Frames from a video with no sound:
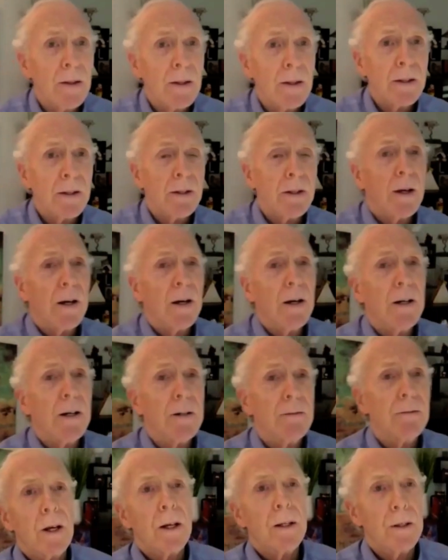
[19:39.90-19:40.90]
And it
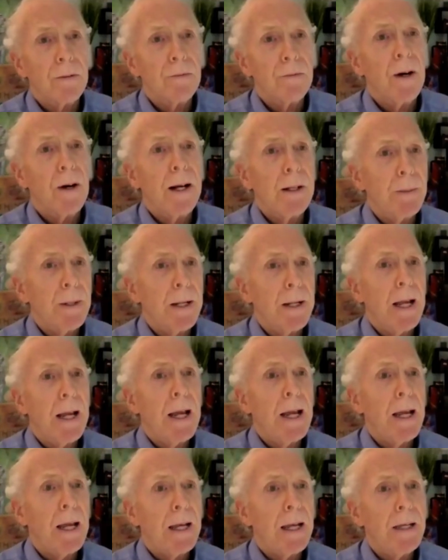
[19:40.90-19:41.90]
turns out that
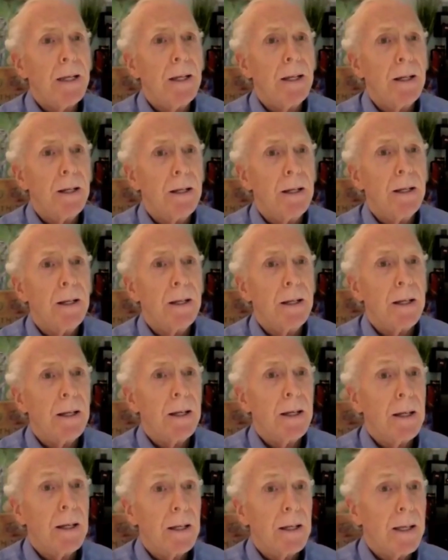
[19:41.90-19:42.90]
vitamin A
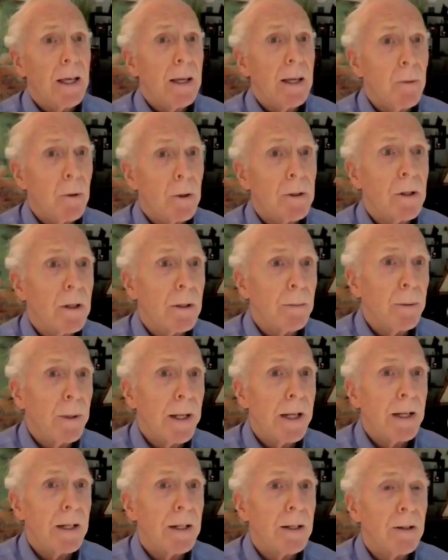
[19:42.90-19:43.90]
came
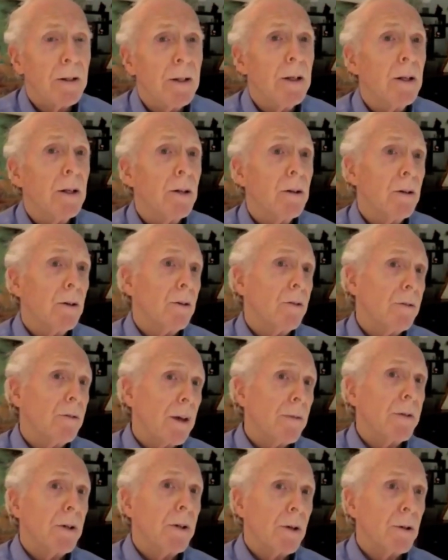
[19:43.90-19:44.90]
onto the planet
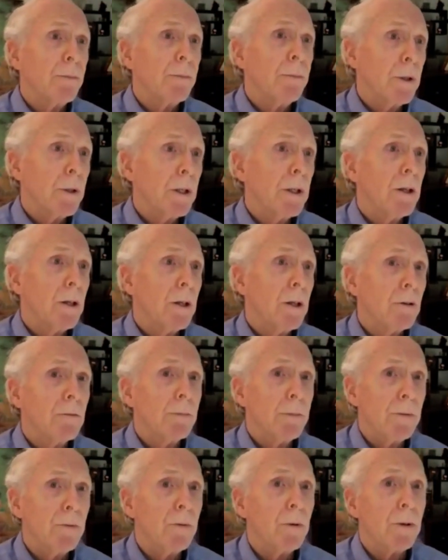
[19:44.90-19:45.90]
700
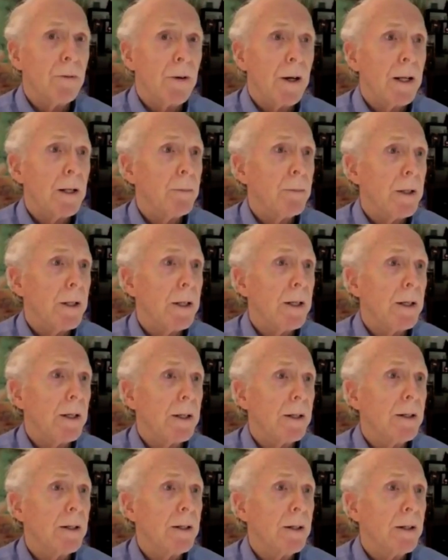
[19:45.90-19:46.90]
million years before vitamin
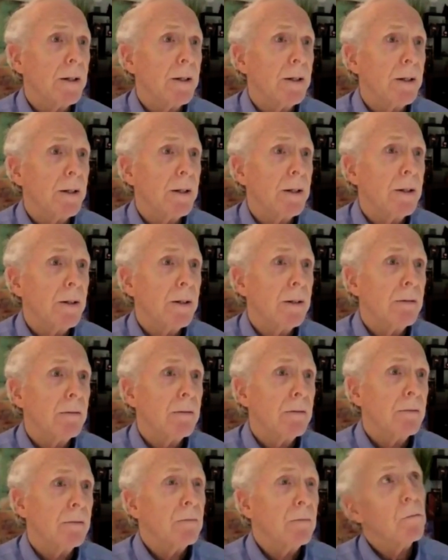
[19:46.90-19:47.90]
D.
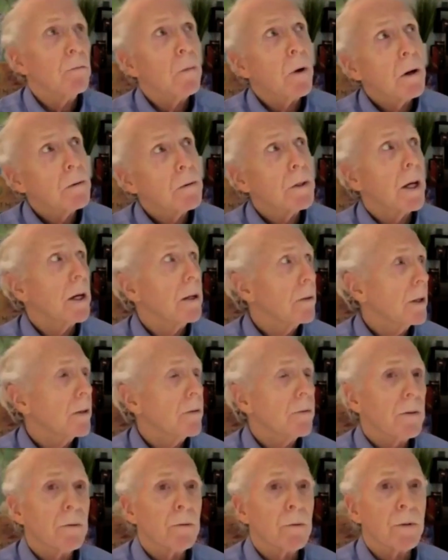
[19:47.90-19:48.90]
Well,
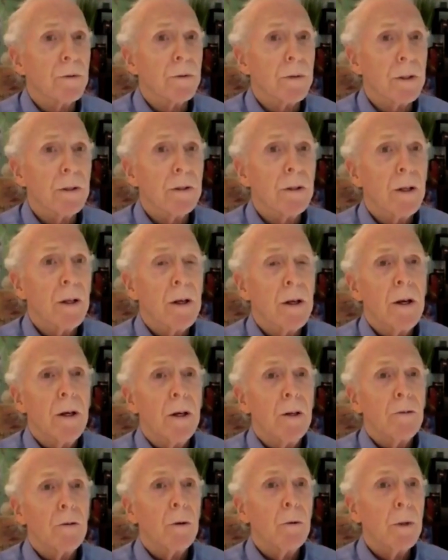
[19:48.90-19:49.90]
okay, that's interesting.
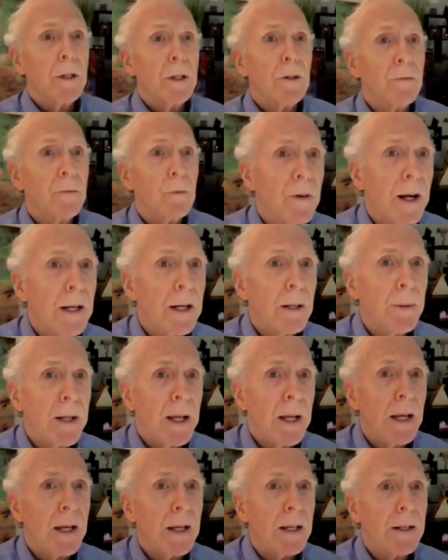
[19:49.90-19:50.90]
So what is
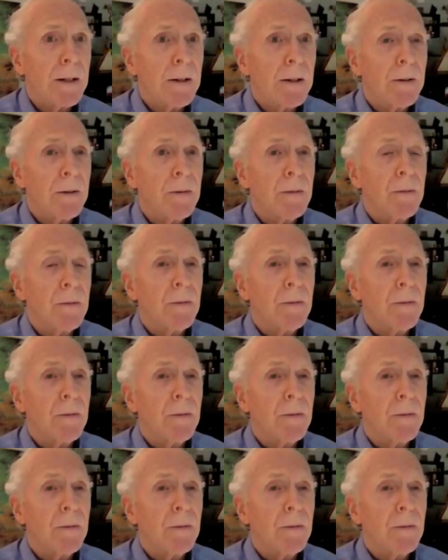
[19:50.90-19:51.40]
vitamin A?